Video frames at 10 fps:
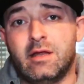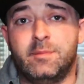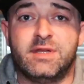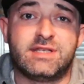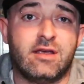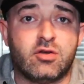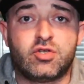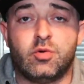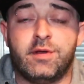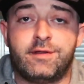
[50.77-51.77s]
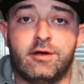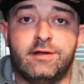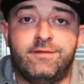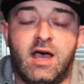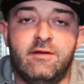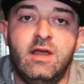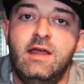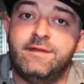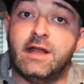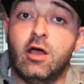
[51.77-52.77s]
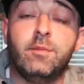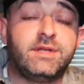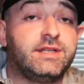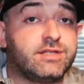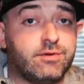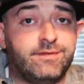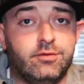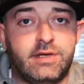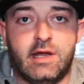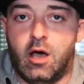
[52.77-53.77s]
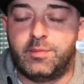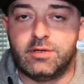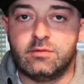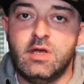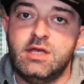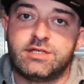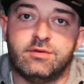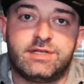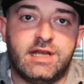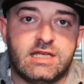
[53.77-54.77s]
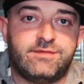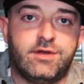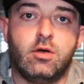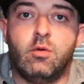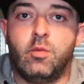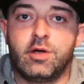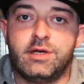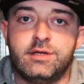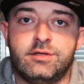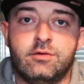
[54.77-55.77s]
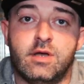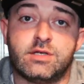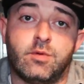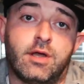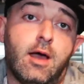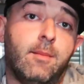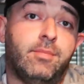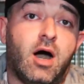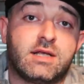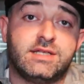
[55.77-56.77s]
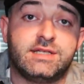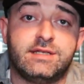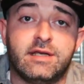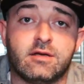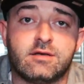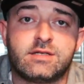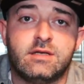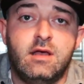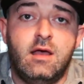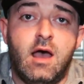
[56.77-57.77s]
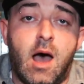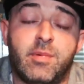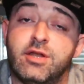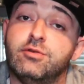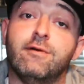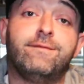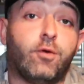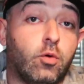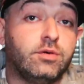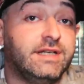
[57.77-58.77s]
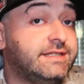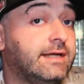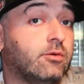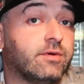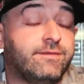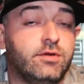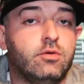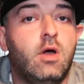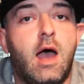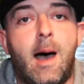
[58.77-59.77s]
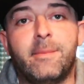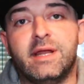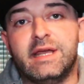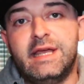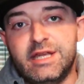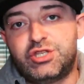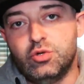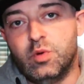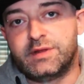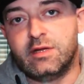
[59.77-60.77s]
up this Air Jordan 35, then I hope that this review can help you. So in today's video, what we're gonna do is we're gonna unbox these sneakers. I'm gonna do a full detailed review. I'm gonna hit you with